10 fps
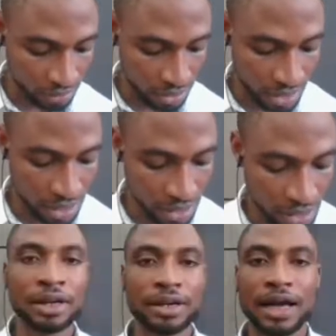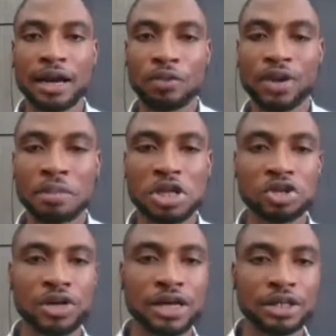Okay, now when I mean
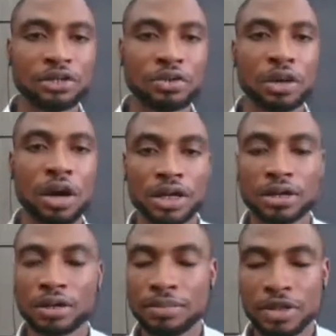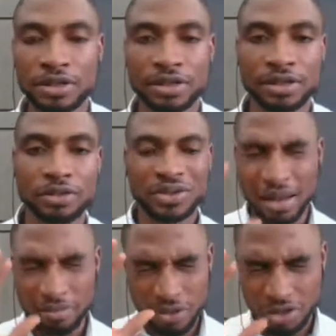strategy to unlocking unlimited sales,
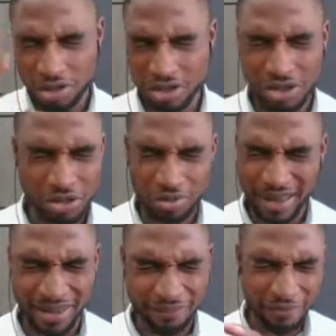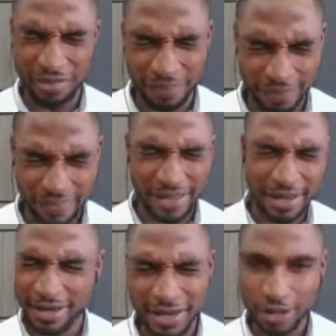I'm going to teach you
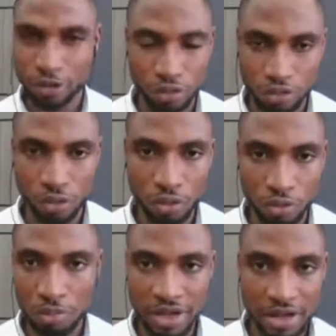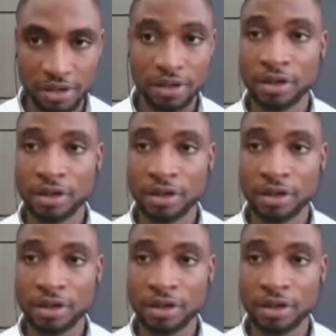everything like you're a total beginner.